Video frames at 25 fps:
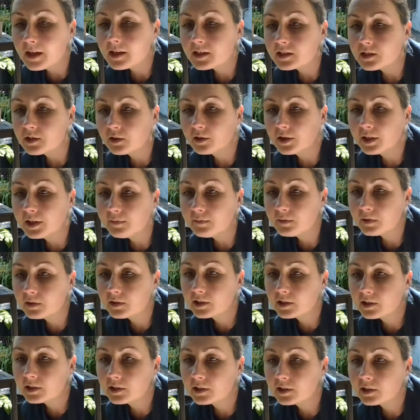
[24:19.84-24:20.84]
So if
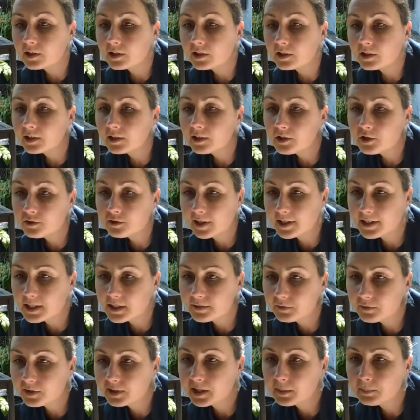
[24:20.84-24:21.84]
you're
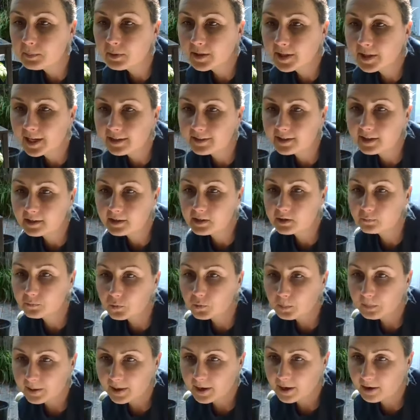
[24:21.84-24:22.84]
transferring a plant that is
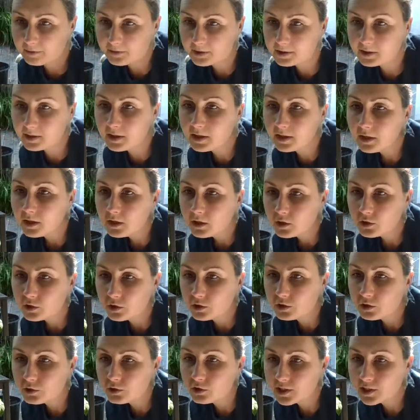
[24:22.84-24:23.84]
root bound, should
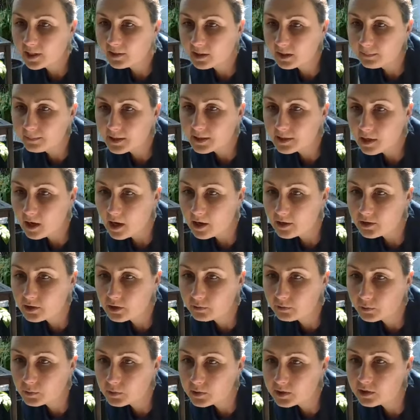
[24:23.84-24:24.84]
you gently massage the
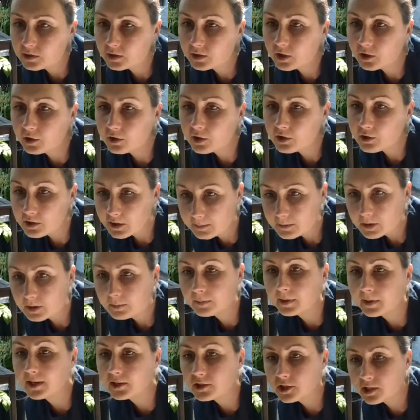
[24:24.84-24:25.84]
roots to encourage them to
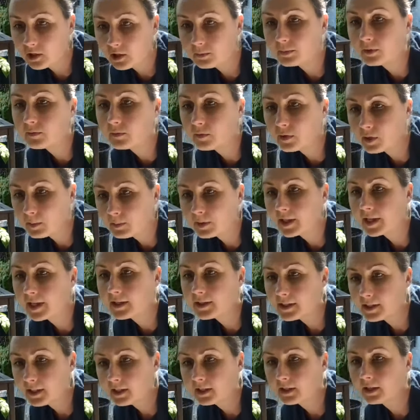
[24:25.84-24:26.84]
branch out before
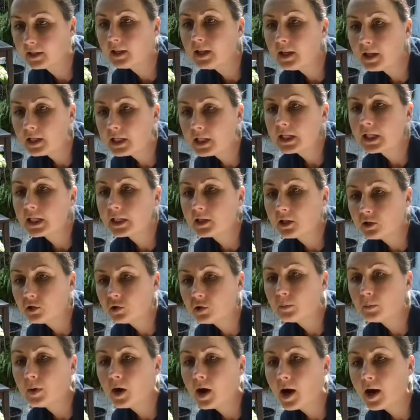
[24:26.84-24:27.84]
planting in the
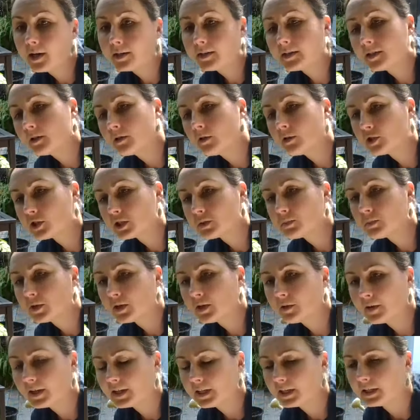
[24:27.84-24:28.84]
new pot, or just
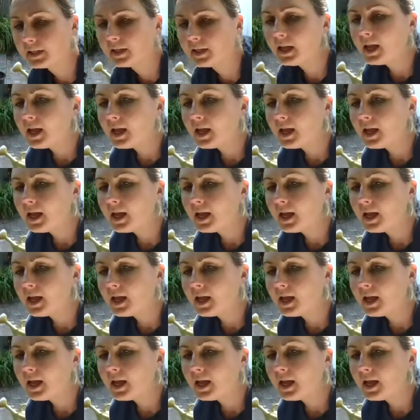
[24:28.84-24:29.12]
put it right in?